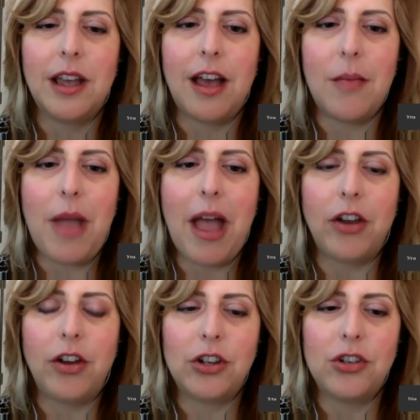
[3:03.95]
how
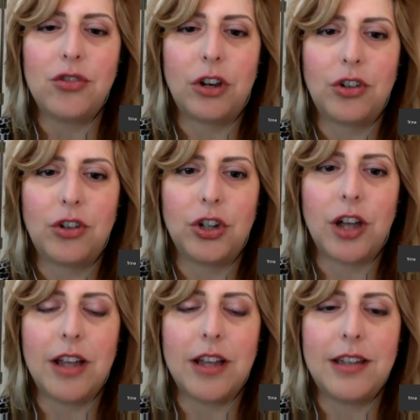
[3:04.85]
you're going to structure your
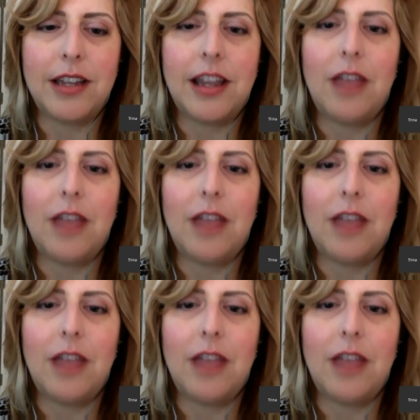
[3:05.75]
content